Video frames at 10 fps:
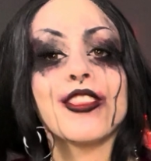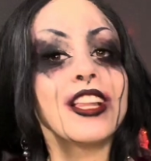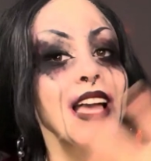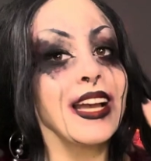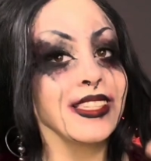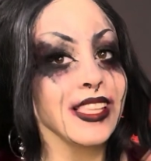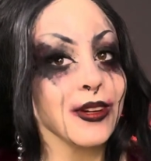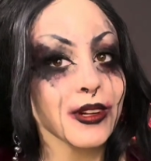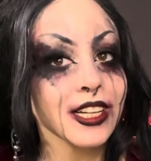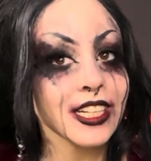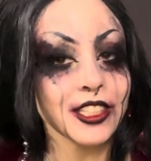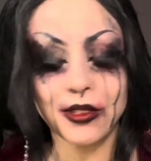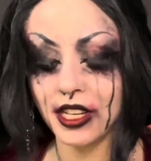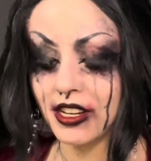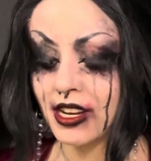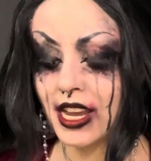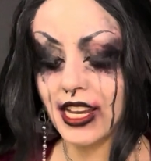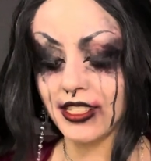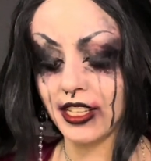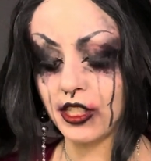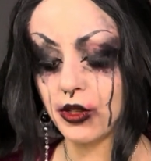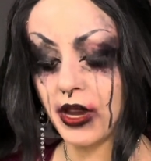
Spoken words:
the last thing we're going to do here is I've